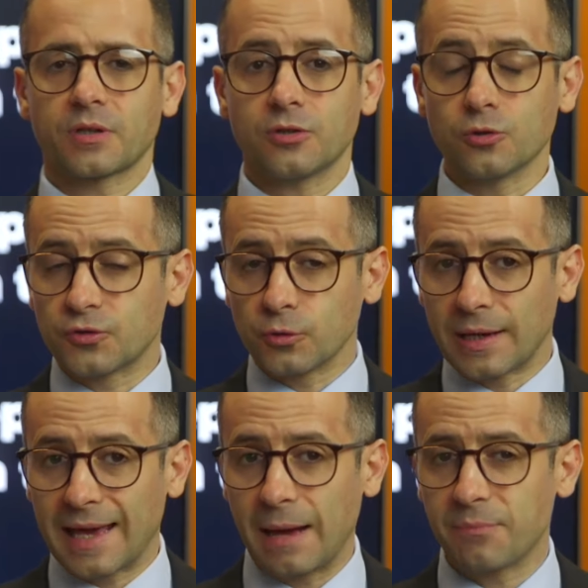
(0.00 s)
You still
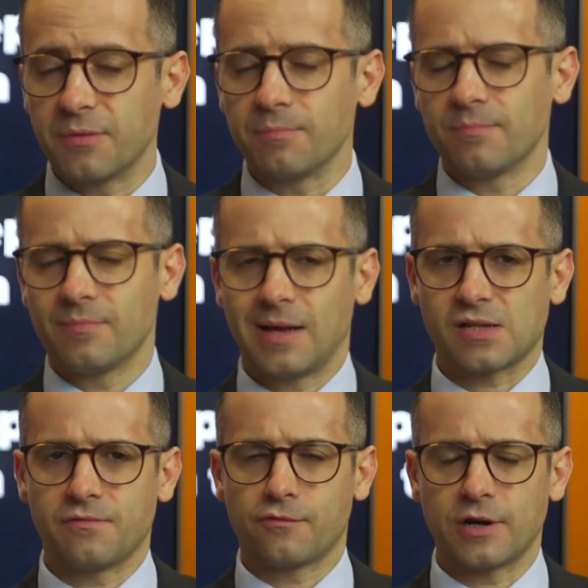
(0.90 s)
kept them as
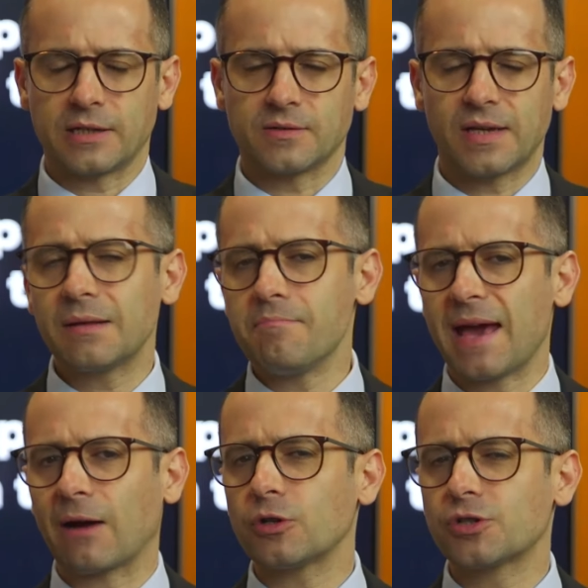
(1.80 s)
a friend. And a
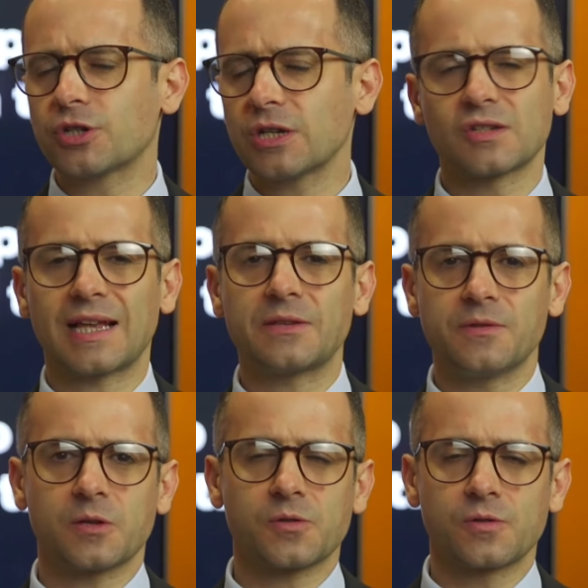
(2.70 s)
marriage is like
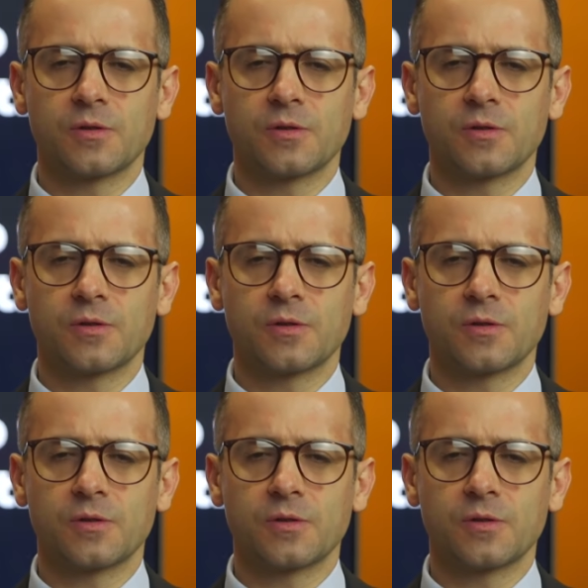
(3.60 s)
this.